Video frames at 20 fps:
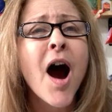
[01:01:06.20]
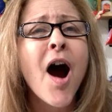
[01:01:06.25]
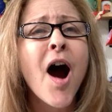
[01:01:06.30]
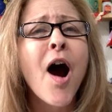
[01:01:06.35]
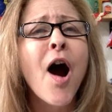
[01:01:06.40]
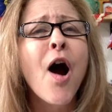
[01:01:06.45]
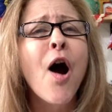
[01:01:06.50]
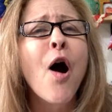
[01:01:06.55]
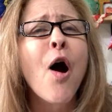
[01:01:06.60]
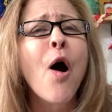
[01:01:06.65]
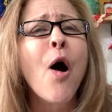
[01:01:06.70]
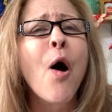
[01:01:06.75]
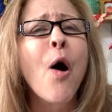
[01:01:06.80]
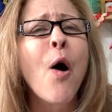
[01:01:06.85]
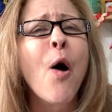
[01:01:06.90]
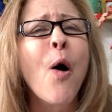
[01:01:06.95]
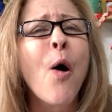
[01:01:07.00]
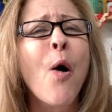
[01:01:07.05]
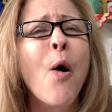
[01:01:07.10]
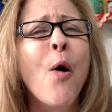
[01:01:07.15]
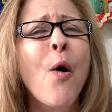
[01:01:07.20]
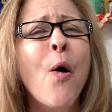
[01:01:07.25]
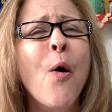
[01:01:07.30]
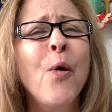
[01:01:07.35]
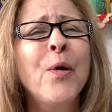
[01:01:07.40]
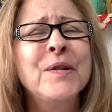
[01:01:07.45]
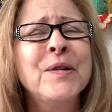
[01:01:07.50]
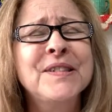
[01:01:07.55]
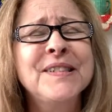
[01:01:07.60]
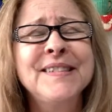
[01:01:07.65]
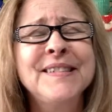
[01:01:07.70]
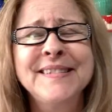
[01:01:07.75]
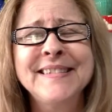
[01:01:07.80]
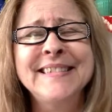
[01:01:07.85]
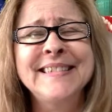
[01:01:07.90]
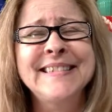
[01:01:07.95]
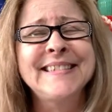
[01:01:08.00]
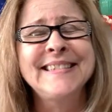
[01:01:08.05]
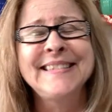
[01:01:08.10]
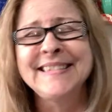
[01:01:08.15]
Oh,
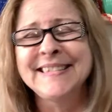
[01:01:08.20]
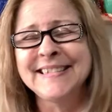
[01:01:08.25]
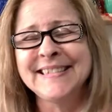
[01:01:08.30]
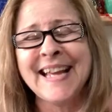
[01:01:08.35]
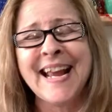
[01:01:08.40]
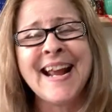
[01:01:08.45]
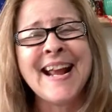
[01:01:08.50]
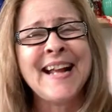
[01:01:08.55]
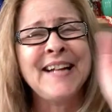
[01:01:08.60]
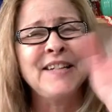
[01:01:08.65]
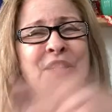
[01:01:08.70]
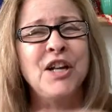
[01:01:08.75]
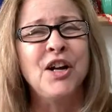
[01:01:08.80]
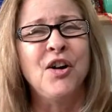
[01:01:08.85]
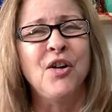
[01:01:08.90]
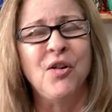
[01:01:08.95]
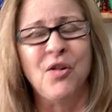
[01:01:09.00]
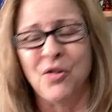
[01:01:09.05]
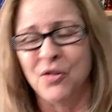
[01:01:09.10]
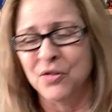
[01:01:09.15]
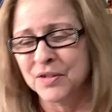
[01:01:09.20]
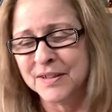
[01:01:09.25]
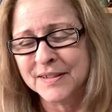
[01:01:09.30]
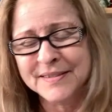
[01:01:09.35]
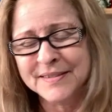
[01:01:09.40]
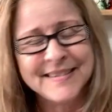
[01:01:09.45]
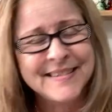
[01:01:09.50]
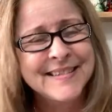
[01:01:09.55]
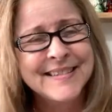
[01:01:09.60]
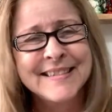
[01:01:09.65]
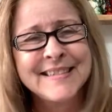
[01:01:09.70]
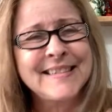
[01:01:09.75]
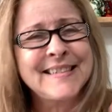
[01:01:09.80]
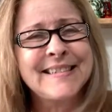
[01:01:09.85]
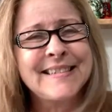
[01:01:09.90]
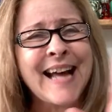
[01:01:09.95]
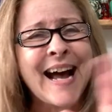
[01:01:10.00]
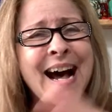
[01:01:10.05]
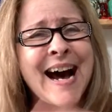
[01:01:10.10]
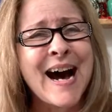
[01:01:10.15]
Daniel,
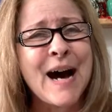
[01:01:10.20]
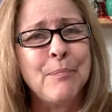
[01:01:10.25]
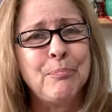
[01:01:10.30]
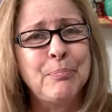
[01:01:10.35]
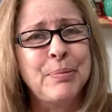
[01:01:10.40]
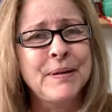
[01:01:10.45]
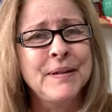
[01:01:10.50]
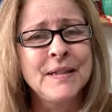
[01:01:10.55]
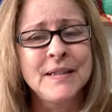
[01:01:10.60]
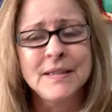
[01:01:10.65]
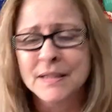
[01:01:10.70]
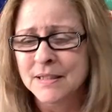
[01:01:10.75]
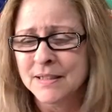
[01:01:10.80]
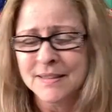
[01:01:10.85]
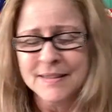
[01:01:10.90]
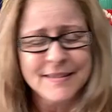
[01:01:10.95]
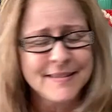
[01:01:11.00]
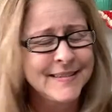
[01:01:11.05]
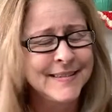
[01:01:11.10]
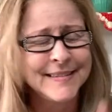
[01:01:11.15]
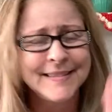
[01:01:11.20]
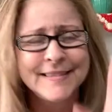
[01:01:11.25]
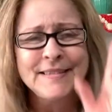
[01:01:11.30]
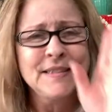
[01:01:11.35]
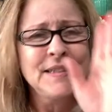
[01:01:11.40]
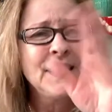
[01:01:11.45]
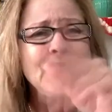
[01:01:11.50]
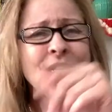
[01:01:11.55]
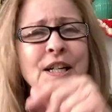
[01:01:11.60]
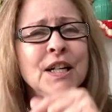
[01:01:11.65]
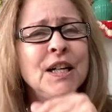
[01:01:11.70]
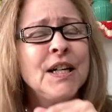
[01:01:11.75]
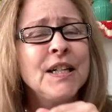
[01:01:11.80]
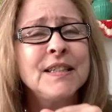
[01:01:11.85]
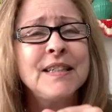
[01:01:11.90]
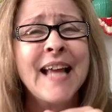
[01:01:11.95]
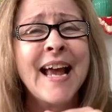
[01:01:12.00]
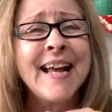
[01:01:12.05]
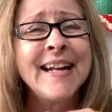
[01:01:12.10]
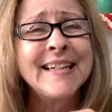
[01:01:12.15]
stop.
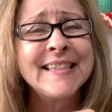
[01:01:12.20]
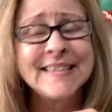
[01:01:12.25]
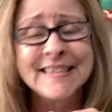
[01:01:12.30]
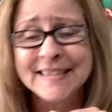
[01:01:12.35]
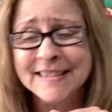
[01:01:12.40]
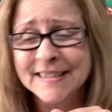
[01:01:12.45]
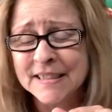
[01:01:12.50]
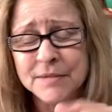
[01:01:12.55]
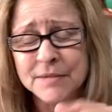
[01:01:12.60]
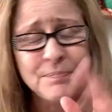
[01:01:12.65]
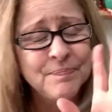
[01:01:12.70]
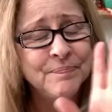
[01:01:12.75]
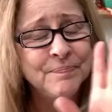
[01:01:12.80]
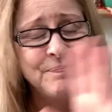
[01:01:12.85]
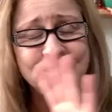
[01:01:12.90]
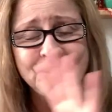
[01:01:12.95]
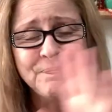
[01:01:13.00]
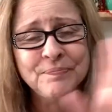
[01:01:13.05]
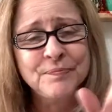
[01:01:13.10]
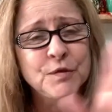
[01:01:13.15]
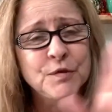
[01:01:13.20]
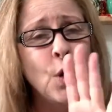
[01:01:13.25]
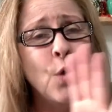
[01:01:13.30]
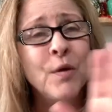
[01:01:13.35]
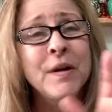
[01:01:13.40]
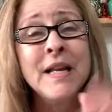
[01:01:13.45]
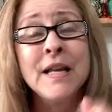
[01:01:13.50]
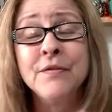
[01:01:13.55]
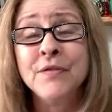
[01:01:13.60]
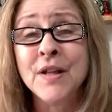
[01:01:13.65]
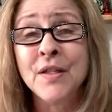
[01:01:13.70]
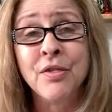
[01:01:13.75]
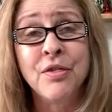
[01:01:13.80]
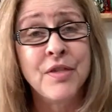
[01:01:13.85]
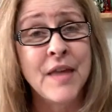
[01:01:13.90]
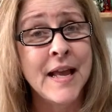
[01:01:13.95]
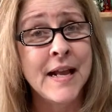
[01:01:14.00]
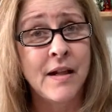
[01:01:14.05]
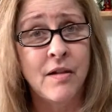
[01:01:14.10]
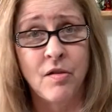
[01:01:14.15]
That is, don't even
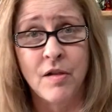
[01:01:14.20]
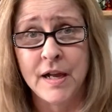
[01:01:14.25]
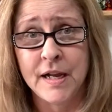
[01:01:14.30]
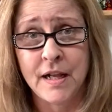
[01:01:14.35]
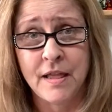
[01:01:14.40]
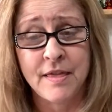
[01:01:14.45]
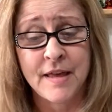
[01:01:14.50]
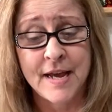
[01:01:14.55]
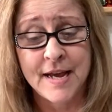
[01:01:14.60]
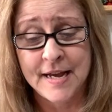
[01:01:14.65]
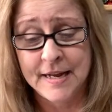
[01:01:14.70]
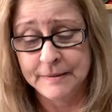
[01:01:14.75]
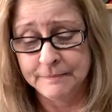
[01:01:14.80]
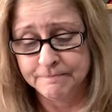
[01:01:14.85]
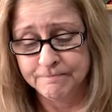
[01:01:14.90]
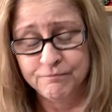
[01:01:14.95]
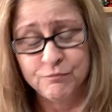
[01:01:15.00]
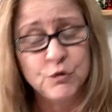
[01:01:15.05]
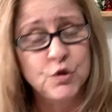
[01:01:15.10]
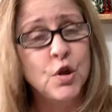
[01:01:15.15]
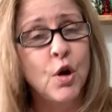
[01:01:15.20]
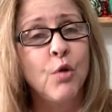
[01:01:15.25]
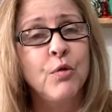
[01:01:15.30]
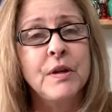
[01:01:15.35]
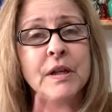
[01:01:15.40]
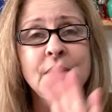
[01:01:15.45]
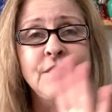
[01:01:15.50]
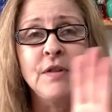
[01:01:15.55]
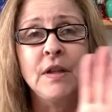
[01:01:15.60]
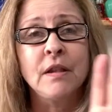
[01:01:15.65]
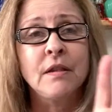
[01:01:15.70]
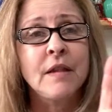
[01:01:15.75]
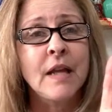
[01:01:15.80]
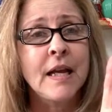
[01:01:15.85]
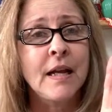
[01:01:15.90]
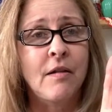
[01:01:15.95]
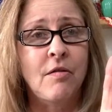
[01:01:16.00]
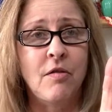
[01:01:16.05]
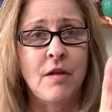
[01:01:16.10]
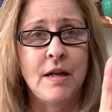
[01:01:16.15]
think like that. Don't even
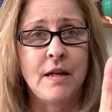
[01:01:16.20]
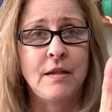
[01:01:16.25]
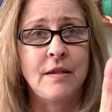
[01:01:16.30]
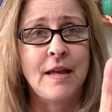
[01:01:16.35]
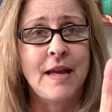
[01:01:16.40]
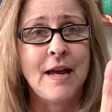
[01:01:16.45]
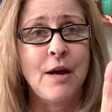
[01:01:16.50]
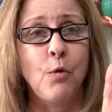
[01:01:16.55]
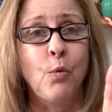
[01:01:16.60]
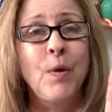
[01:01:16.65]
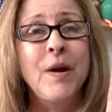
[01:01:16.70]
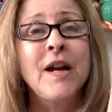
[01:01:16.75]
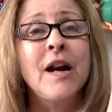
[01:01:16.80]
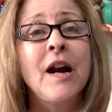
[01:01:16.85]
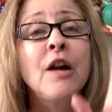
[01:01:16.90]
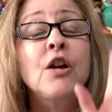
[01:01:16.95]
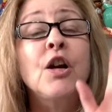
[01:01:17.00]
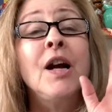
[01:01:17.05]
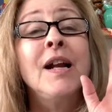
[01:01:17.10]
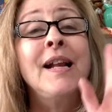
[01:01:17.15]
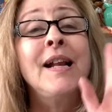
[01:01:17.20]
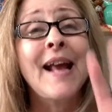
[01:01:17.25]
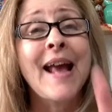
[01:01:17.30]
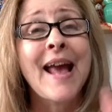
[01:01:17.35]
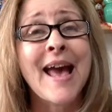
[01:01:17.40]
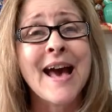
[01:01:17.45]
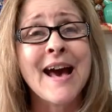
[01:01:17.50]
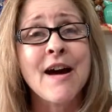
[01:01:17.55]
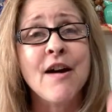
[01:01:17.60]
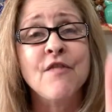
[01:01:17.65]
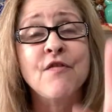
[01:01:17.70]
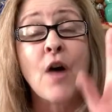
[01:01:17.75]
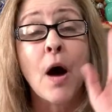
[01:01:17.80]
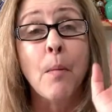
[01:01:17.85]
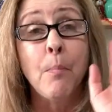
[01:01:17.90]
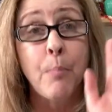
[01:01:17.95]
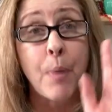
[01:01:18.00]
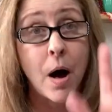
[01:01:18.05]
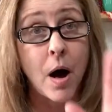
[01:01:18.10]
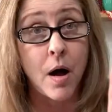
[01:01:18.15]
think like that. We are going to have a
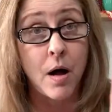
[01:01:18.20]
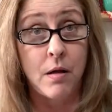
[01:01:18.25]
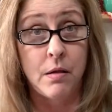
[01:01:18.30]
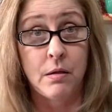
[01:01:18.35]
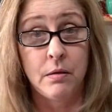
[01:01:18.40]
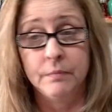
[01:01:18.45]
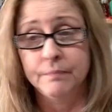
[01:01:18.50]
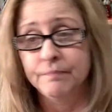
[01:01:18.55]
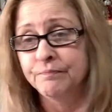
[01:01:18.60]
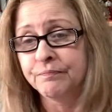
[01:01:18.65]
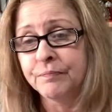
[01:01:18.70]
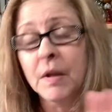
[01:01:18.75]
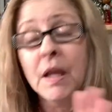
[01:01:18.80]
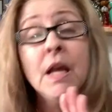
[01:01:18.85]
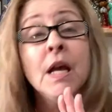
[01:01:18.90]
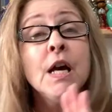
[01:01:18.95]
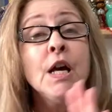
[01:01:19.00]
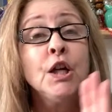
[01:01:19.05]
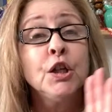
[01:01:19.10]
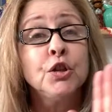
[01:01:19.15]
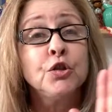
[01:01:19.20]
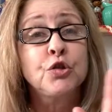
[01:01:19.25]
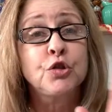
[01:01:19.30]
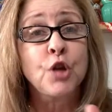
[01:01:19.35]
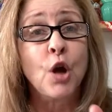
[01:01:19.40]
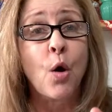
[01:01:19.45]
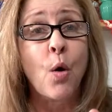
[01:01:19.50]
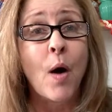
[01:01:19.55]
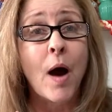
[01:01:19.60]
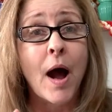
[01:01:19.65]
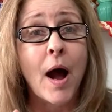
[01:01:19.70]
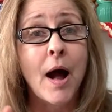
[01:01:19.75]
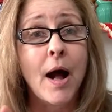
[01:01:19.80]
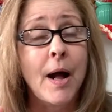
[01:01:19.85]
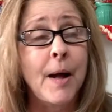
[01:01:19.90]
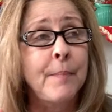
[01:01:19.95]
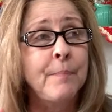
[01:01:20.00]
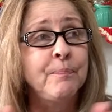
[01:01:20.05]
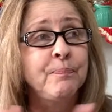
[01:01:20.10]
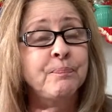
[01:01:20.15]
ball. So,
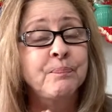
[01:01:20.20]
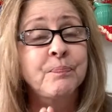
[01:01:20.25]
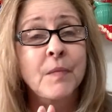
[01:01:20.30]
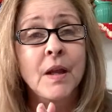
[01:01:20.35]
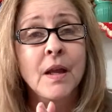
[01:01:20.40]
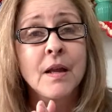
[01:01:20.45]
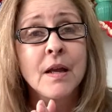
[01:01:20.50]
um,